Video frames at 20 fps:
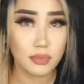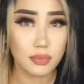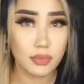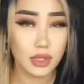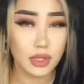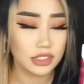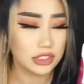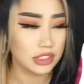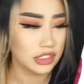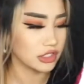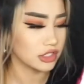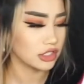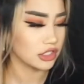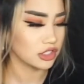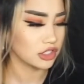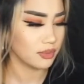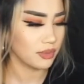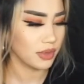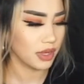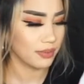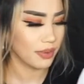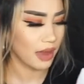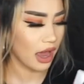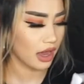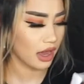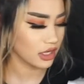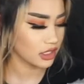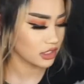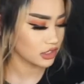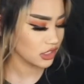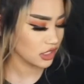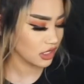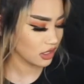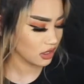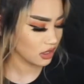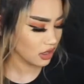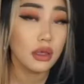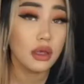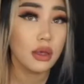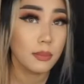it's in such a big packaging,
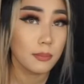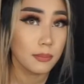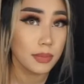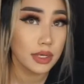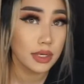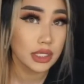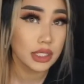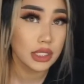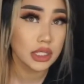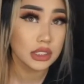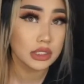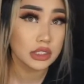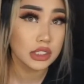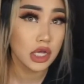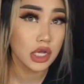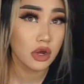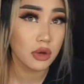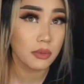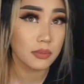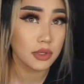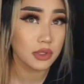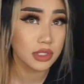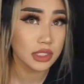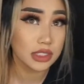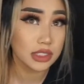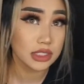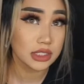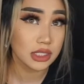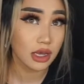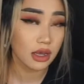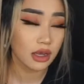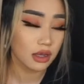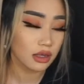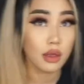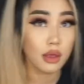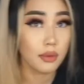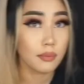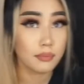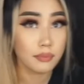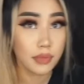but it has caramel inside.
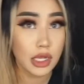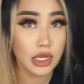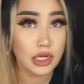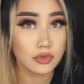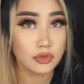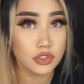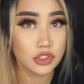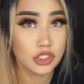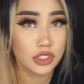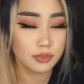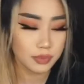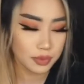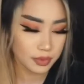And it was cheap.